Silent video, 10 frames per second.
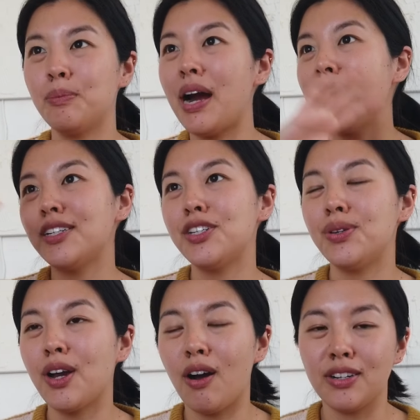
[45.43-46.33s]
Prior to
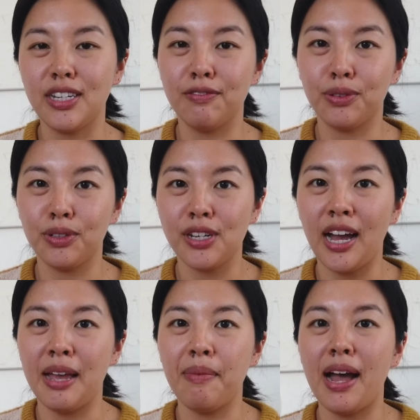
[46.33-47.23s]
doing content
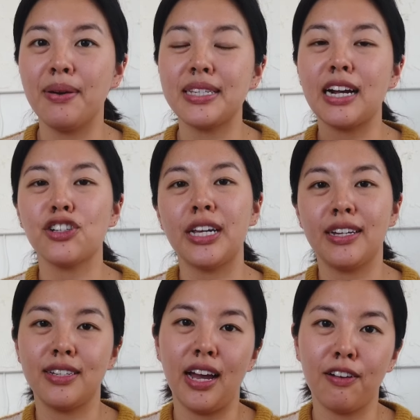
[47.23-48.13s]
full-time, I was
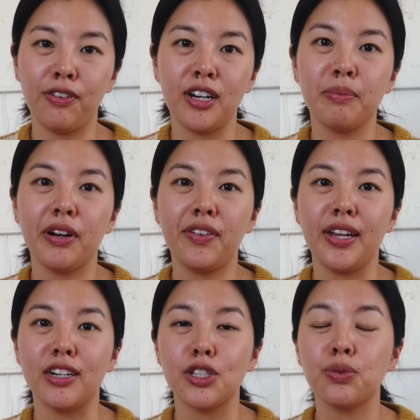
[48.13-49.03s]
actually in tech for a number of
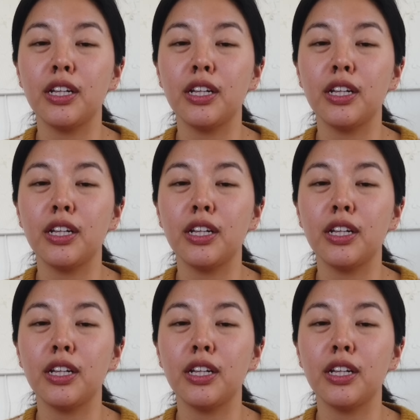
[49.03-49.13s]
years,